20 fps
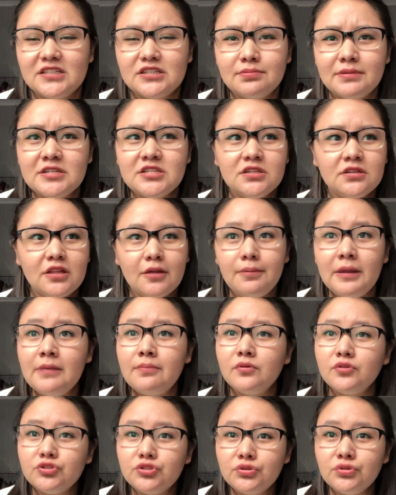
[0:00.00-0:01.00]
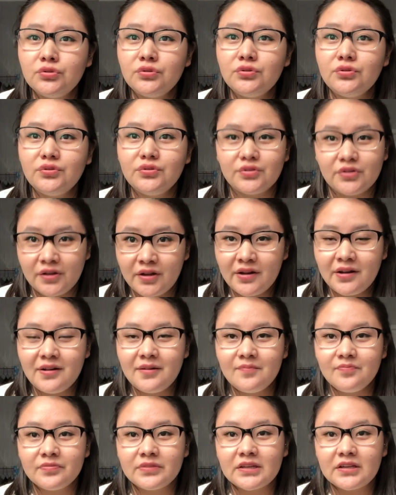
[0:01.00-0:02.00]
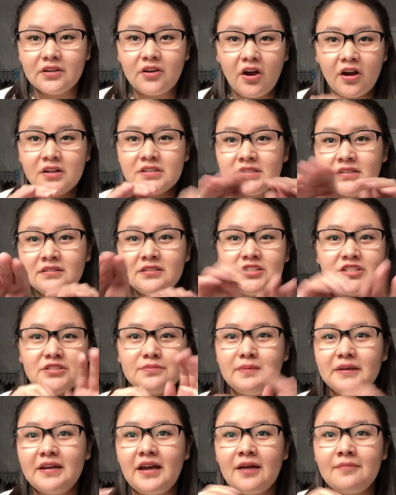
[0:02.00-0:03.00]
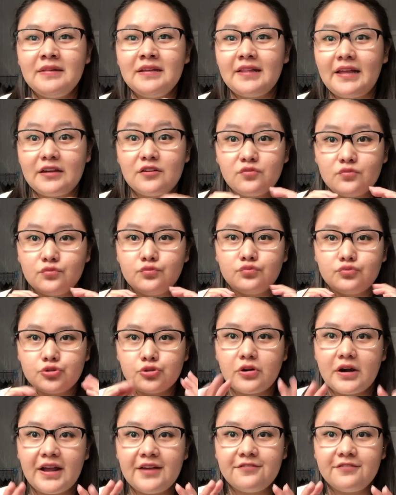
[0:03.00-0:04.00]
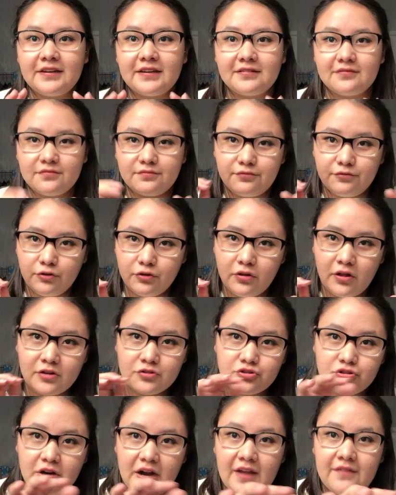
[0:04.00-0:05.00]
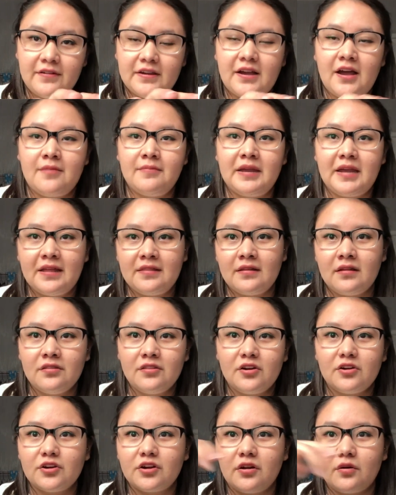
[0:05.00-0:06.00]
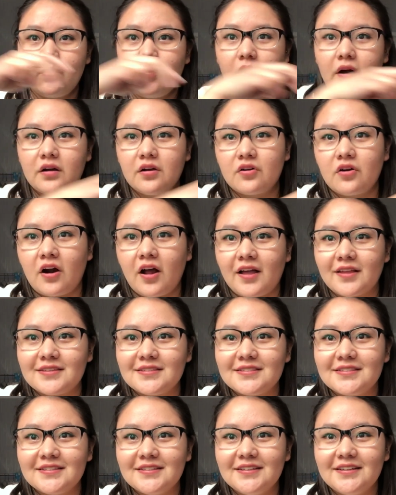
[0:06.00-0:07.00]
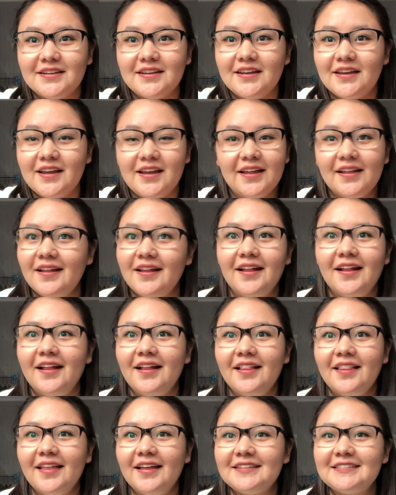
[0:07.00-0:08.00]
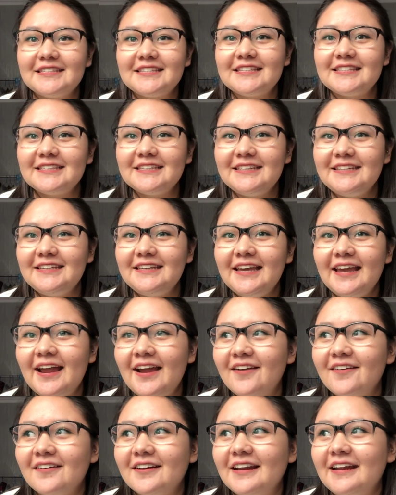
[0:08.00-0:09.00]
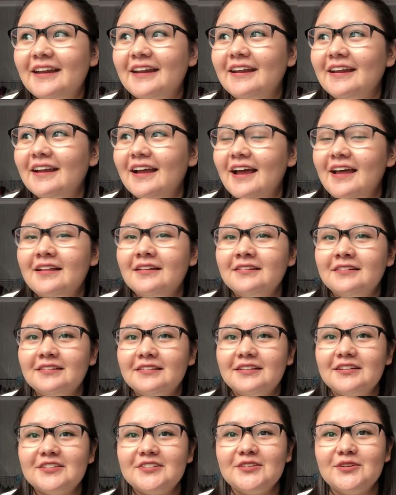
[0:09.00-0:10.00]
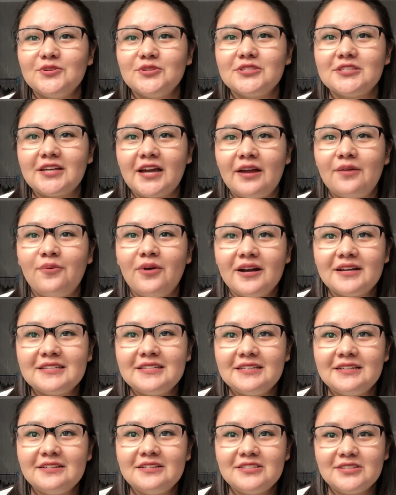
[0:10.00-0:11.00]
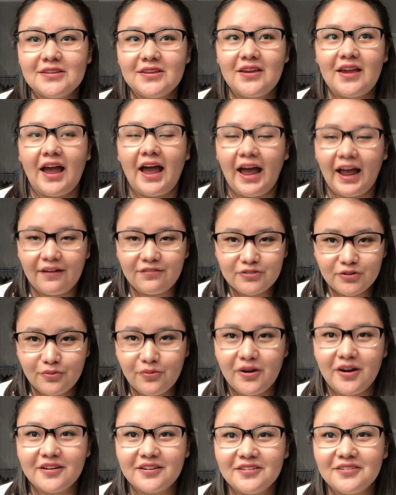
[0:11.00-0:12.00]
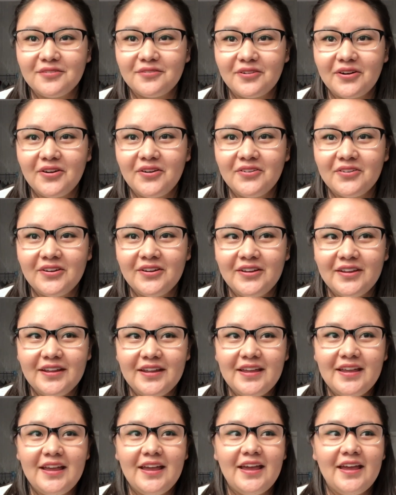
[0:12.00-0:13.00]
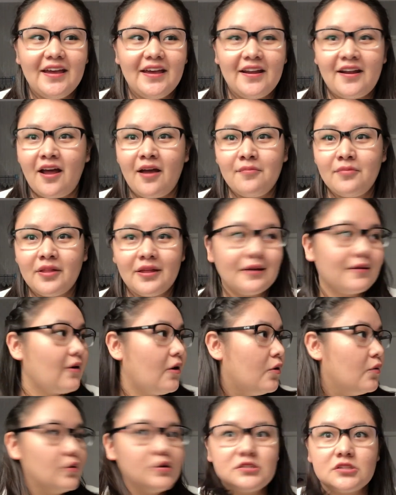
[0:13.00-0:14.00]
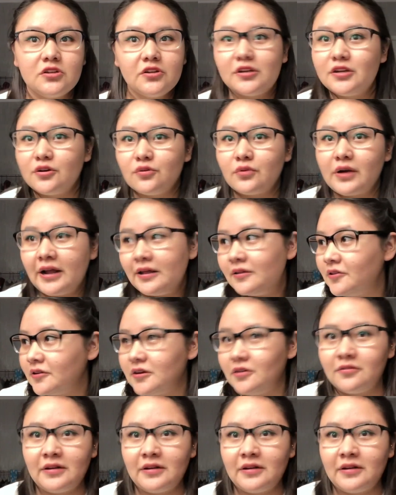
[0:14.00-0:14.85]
Especially the people, too. Cars can just be coming, like, traffic. Full-on traffic coming. And then they're gonna walk across. That's scary. And there's no sidewalks here, so you have to walk in the road. And I'm like always looking around.